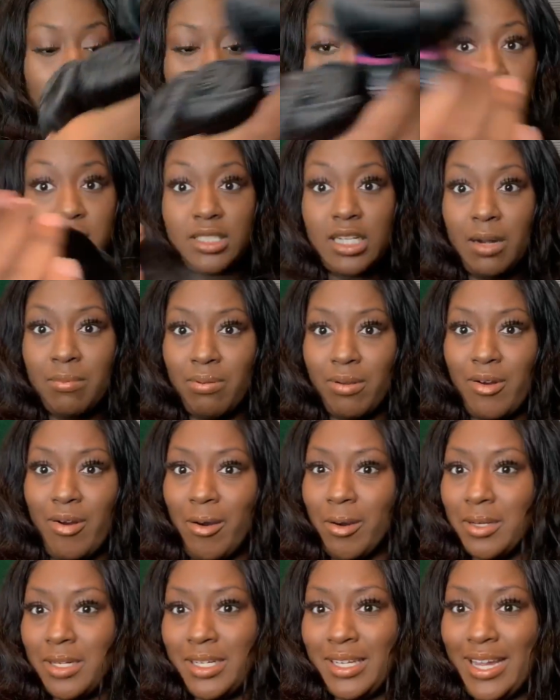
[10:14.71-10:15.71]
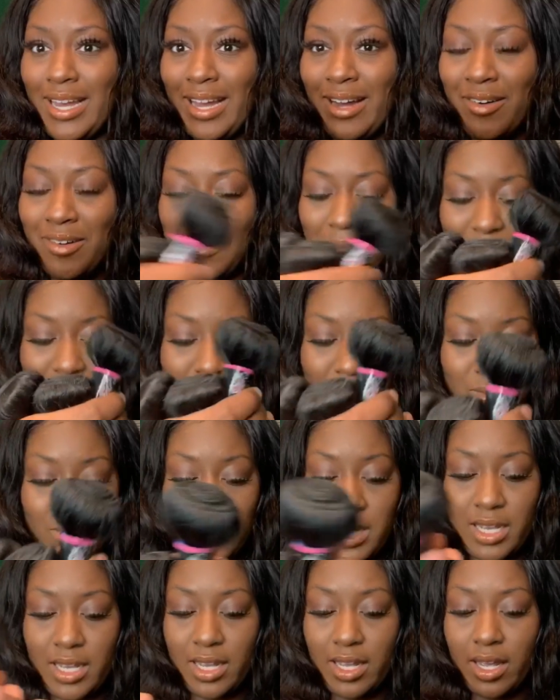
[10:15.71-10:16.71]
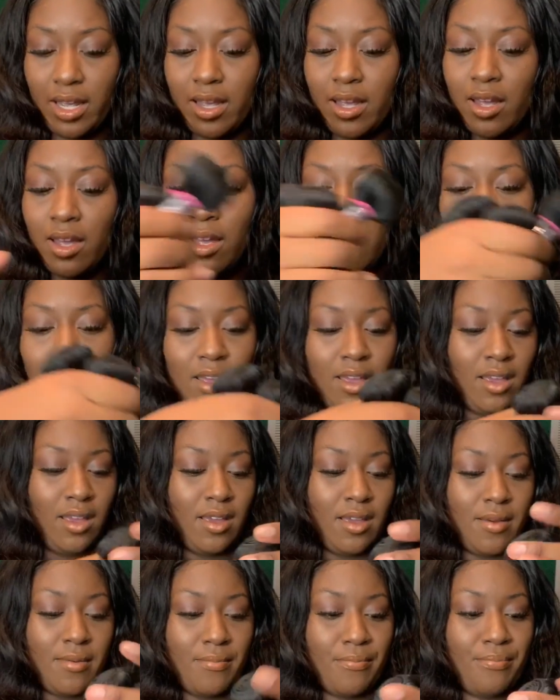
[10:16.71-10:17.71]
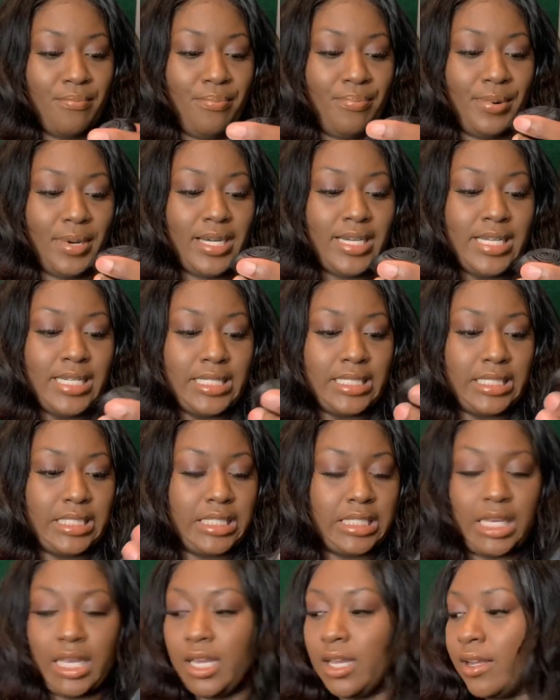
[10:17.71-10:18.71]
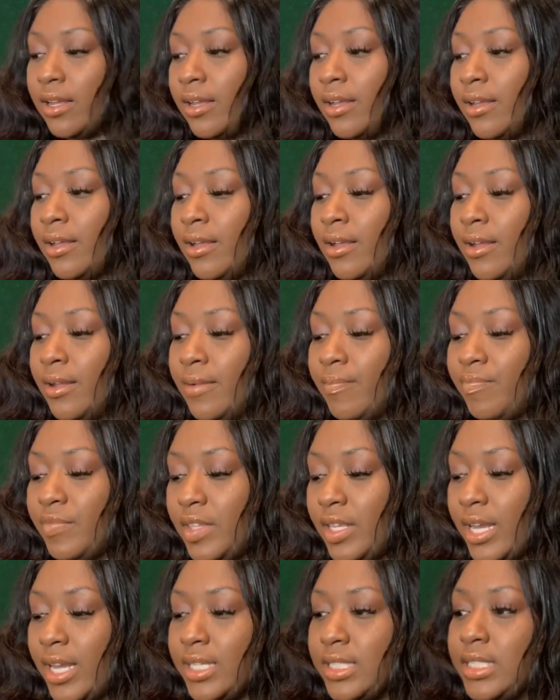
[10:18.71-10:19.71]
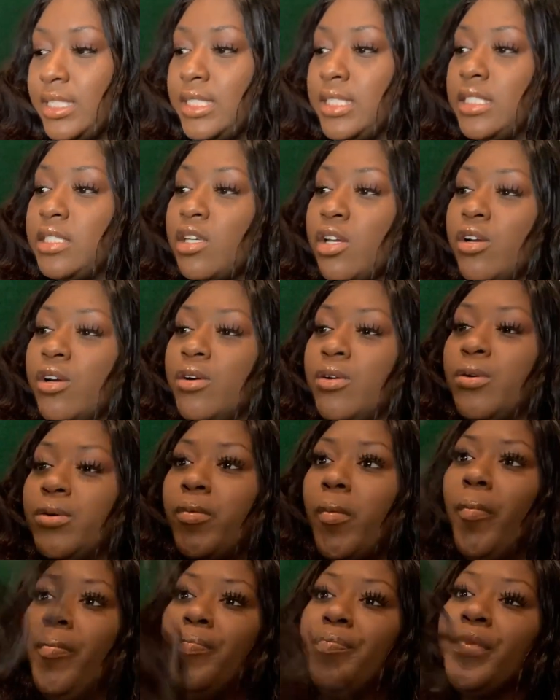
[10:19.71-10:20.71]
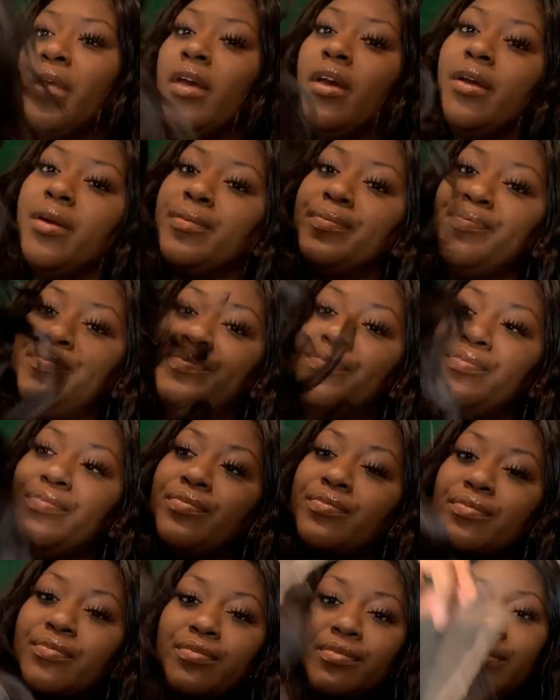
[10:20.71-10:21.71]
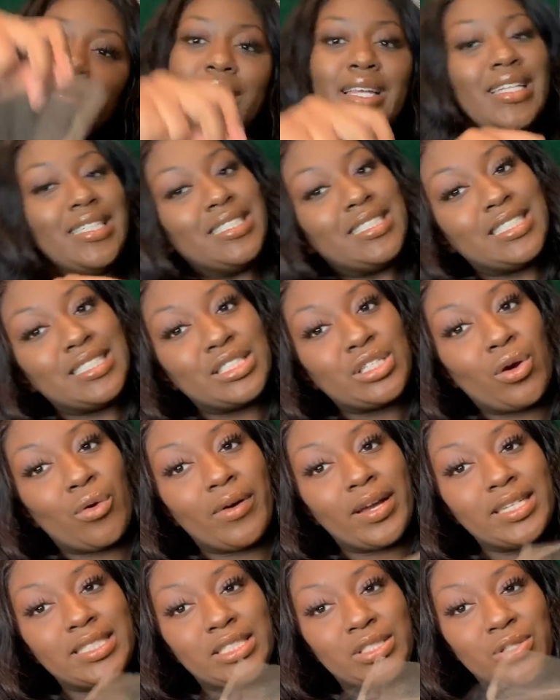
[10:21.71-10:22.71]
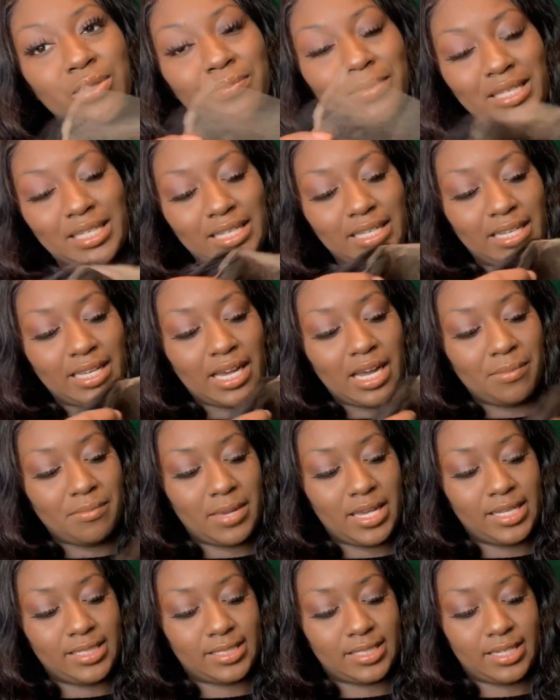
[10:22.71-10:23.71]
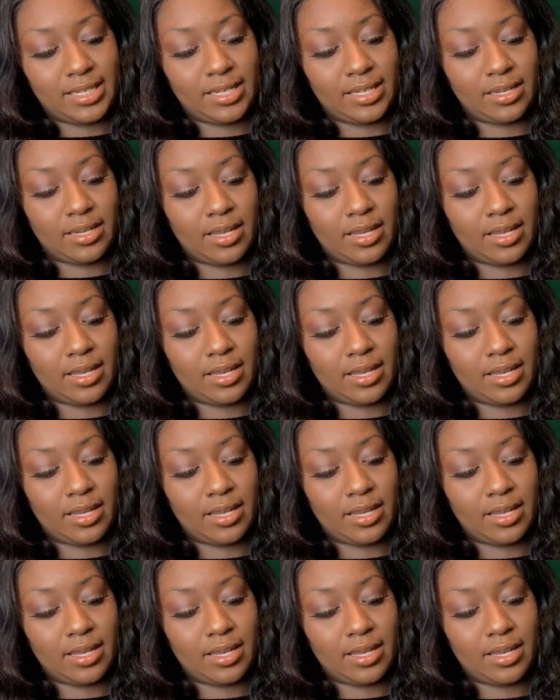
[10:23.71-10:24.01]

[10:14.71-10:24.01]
to stop recording now and make a wig, but yes, so this is going to be amazing.